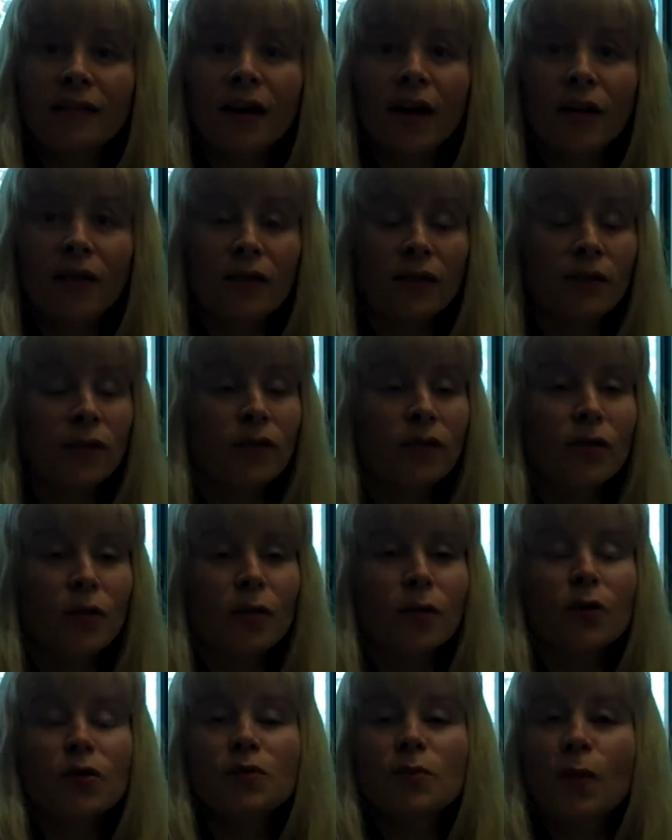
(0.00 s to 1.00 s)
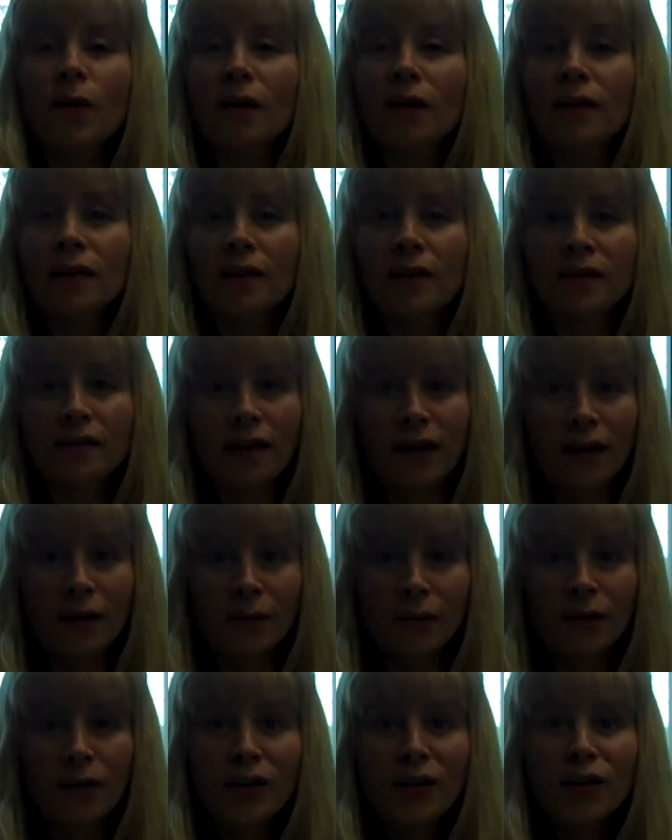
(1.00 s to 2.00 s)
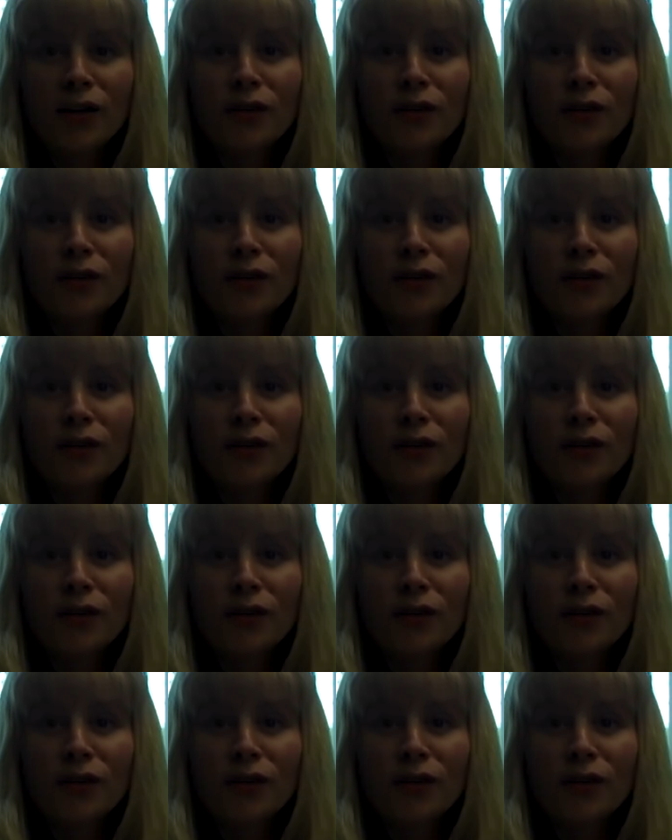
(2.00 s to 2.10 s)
Uh, the, the worst part of the exam